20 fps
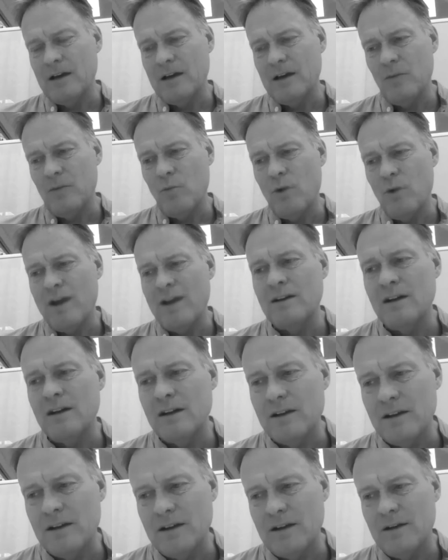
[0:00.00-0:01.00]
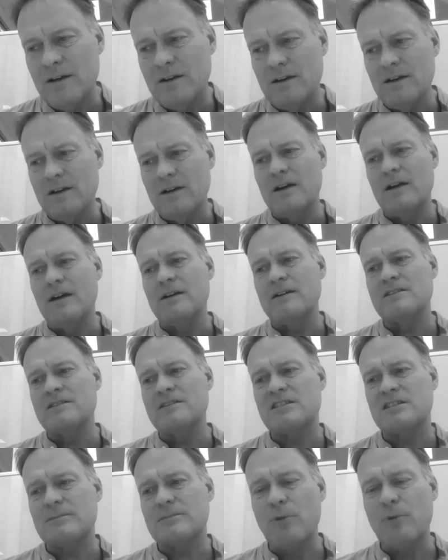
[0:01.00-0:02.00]
when
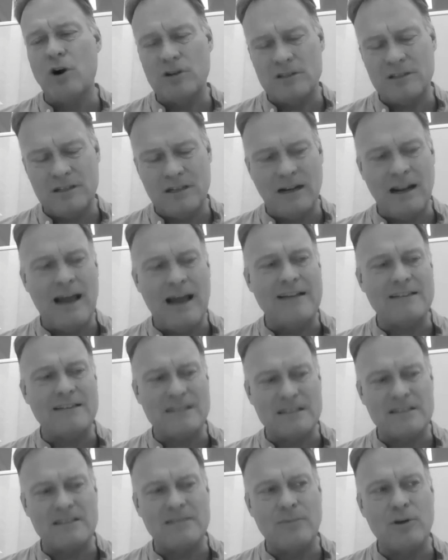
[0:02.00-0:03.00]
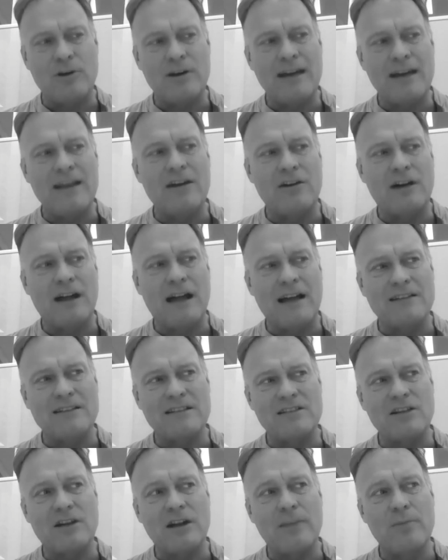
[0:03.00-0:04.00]
smart AR
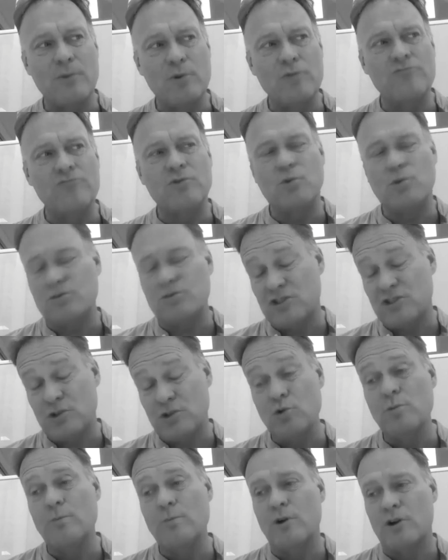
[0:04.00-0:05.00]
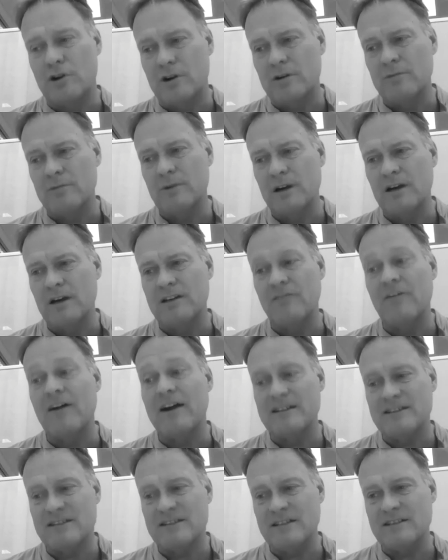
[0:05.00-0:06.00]
glasses going to move to consumer
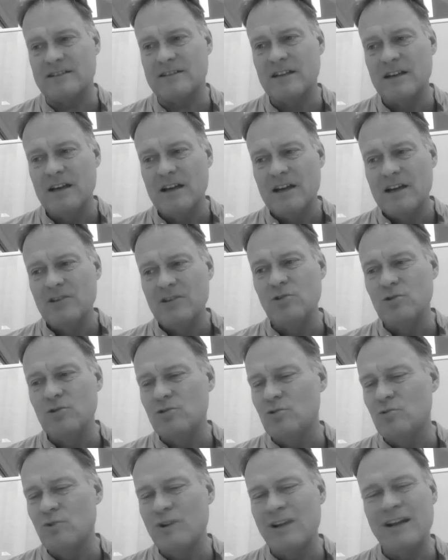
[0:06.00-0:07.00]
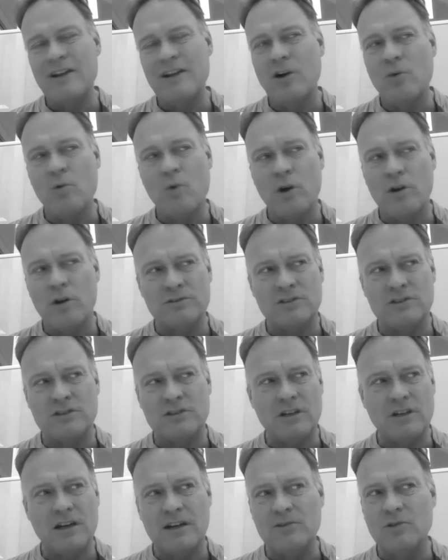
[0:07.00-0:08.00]
devices, you really don't want
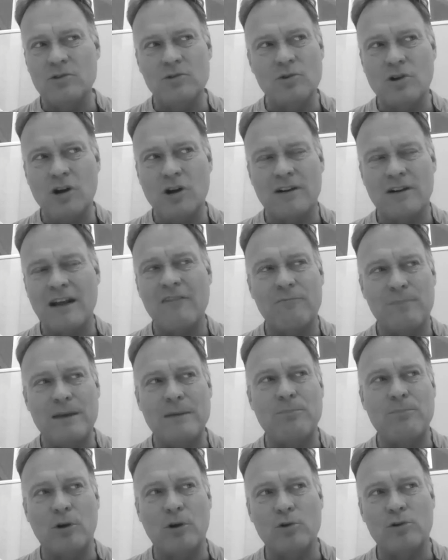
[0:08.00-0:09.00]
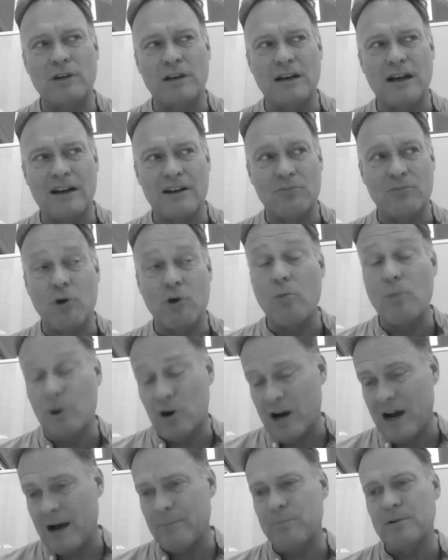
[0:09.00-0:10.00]
you can't have people looking like
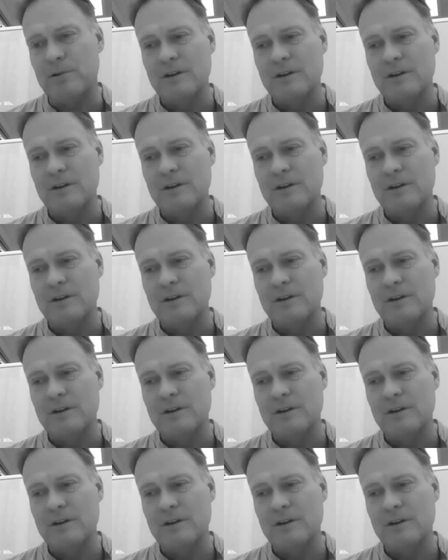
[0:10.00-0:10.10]
RoboCop.